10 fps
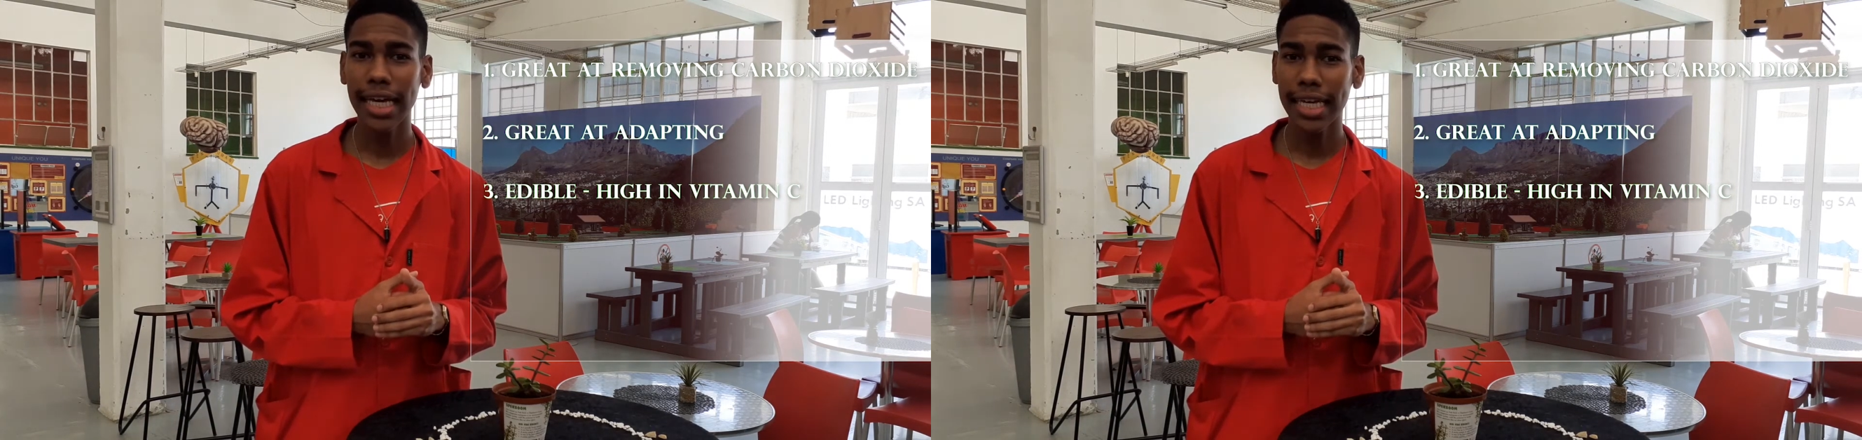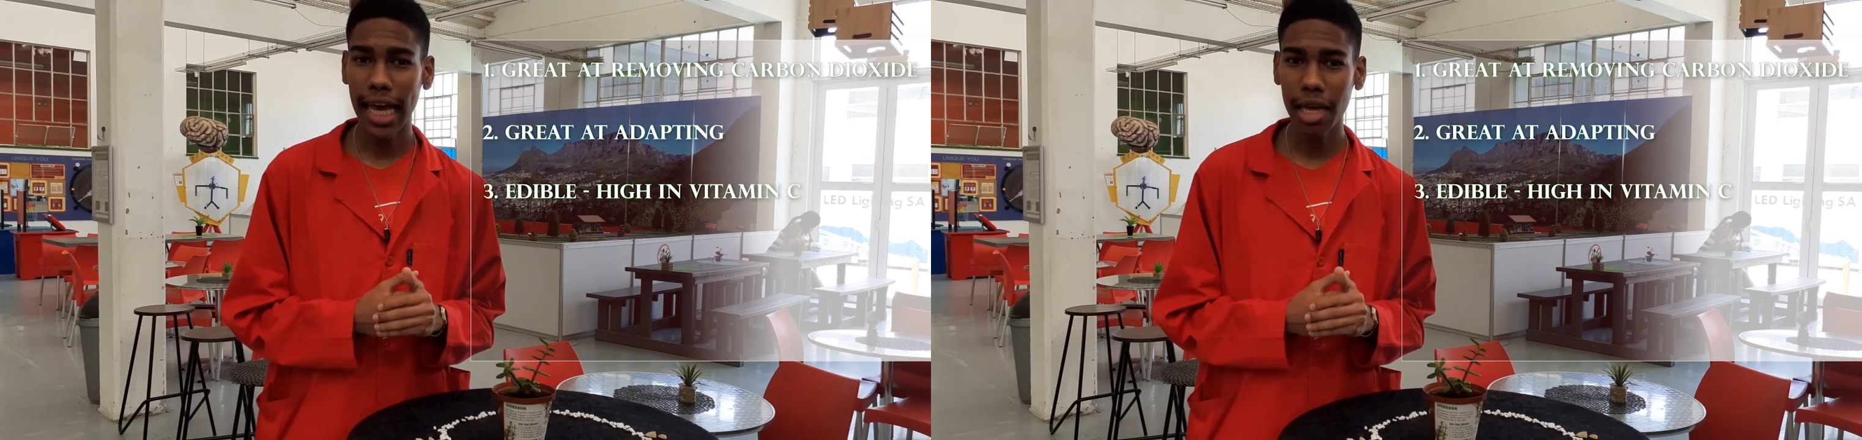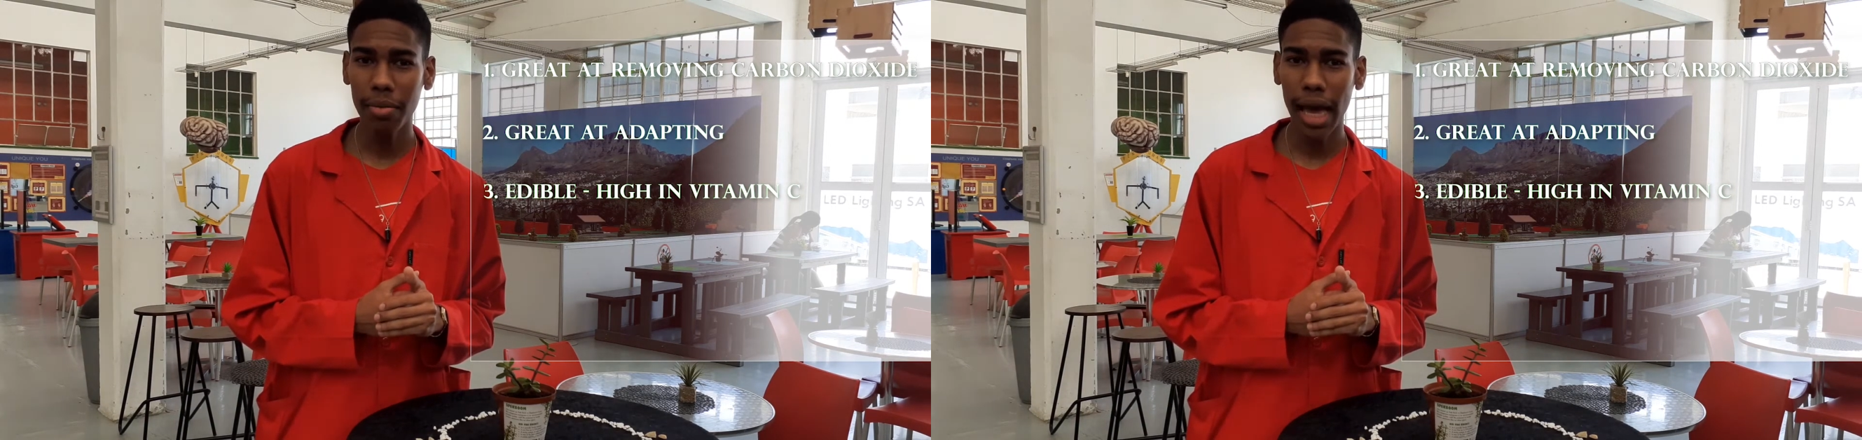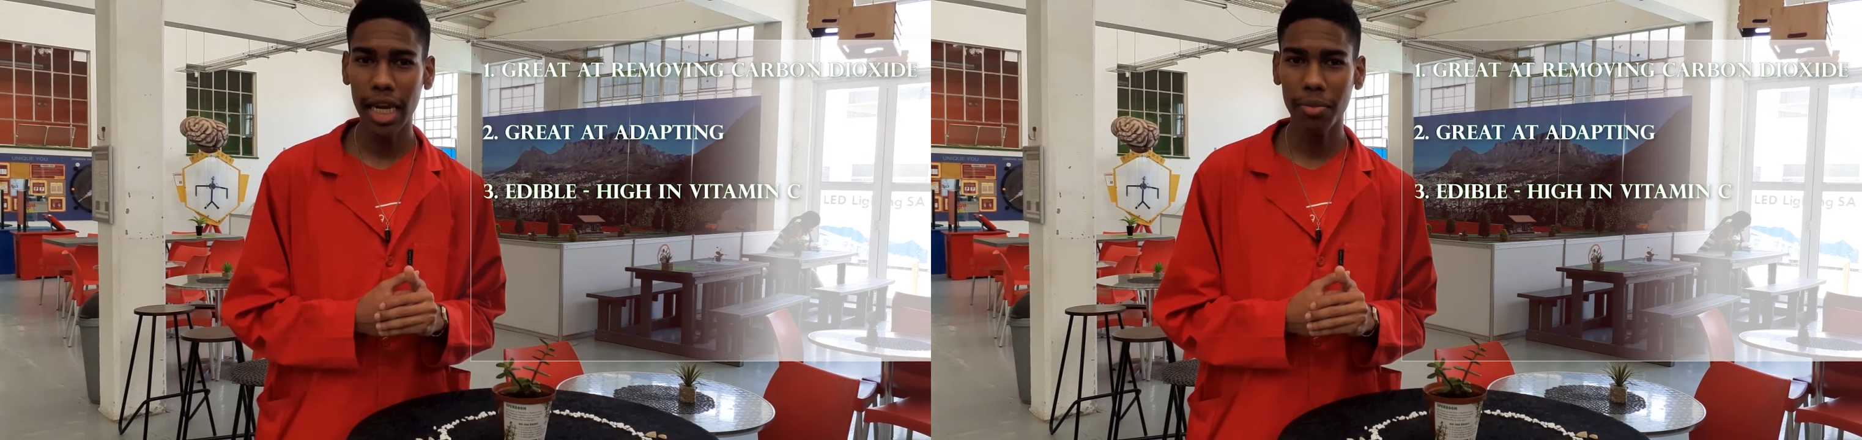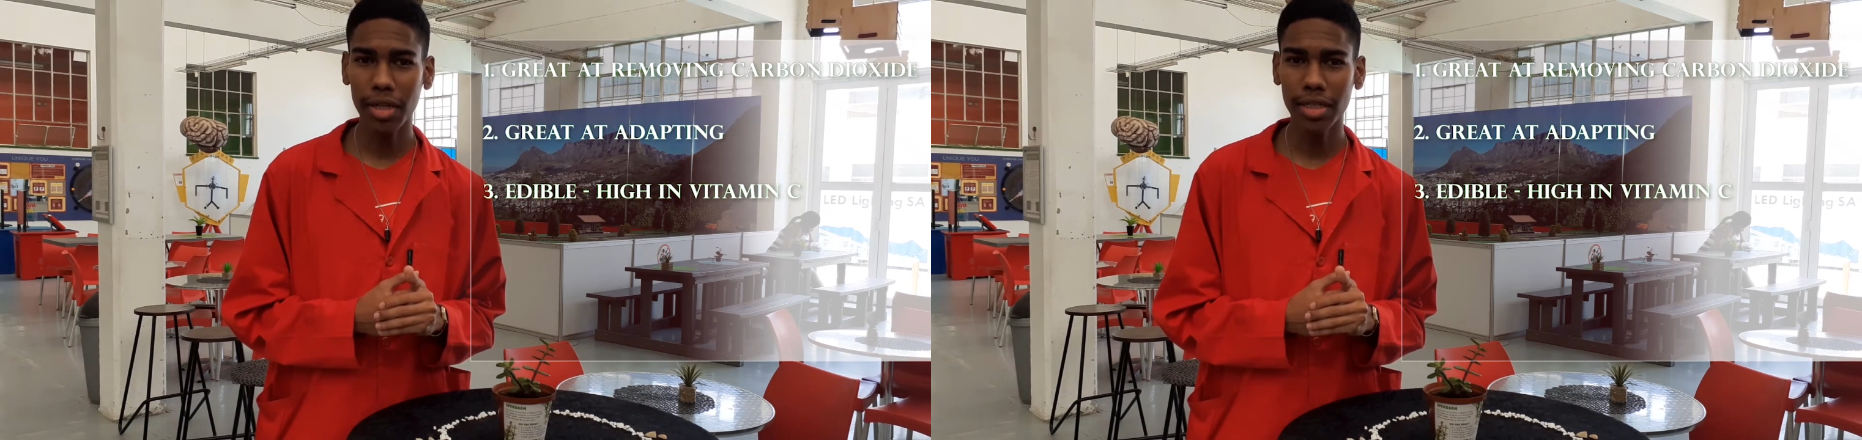game
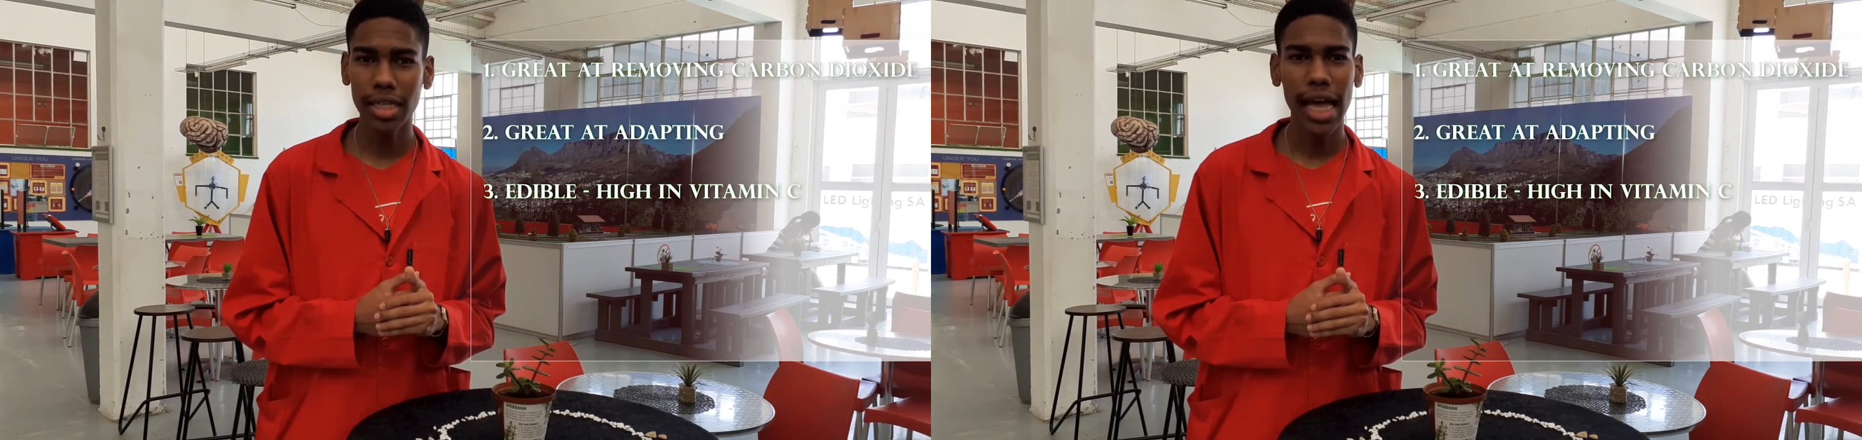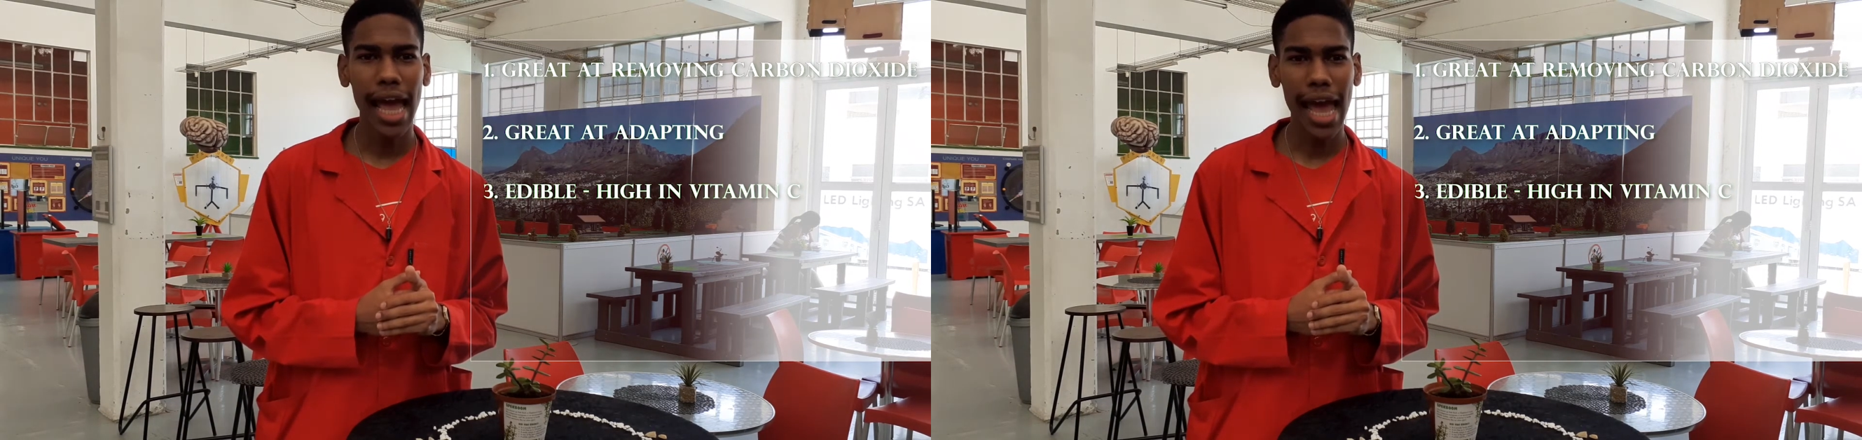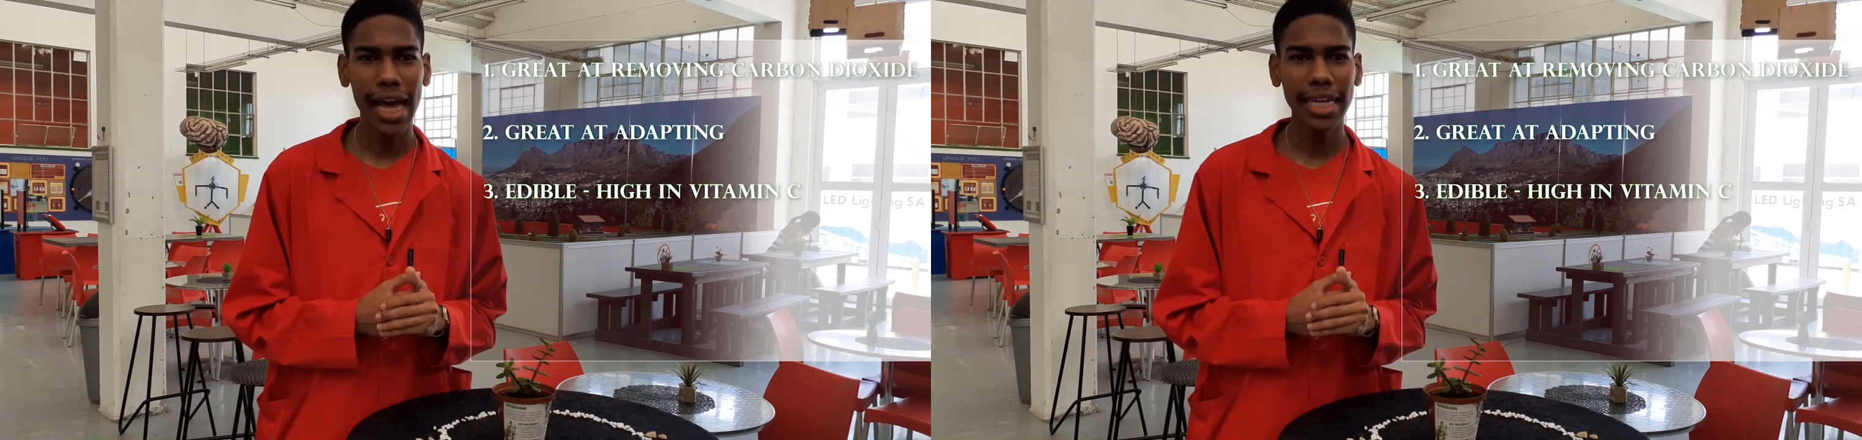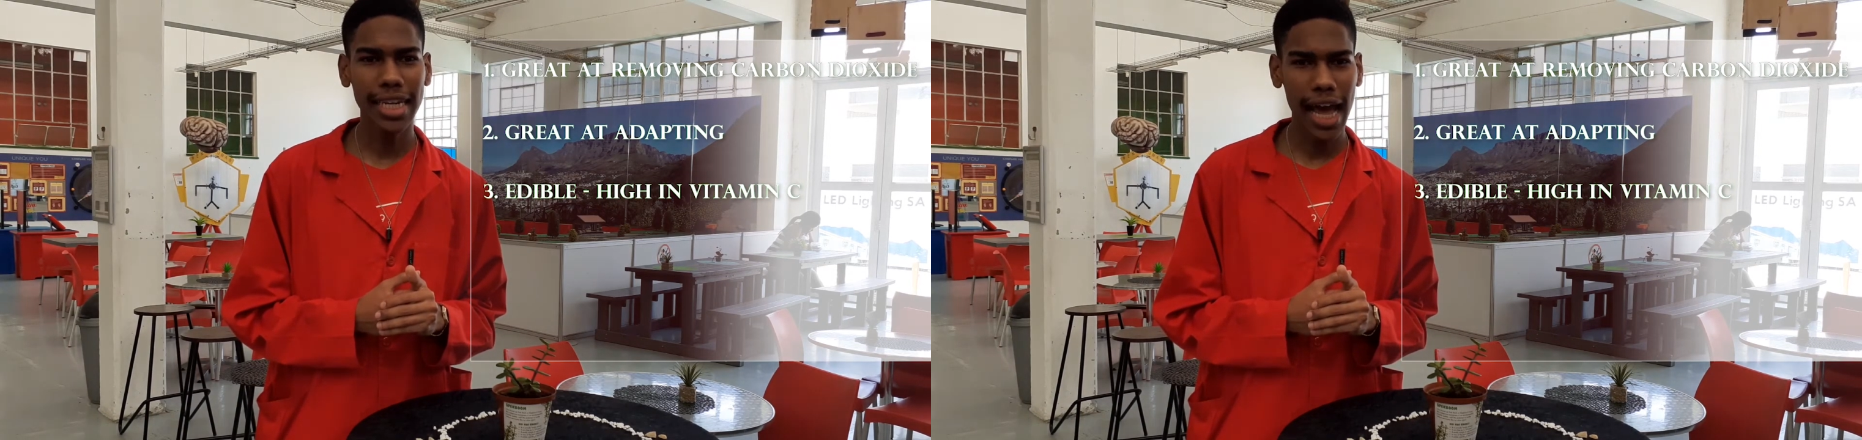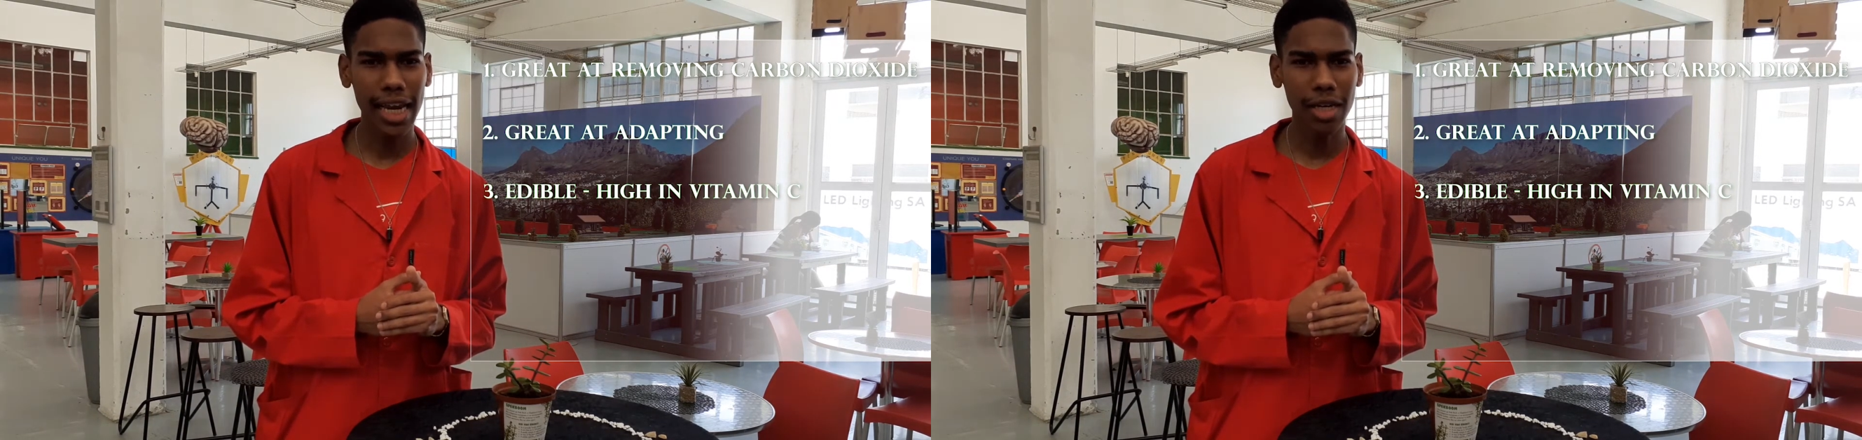animals, and
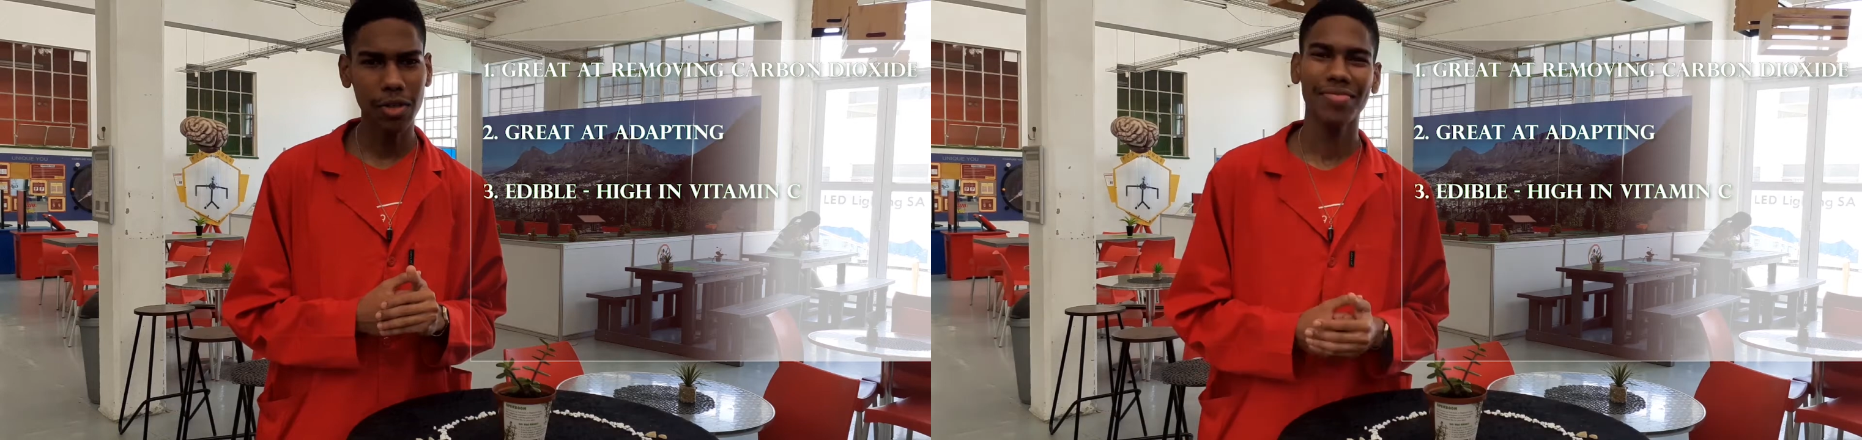rhinos.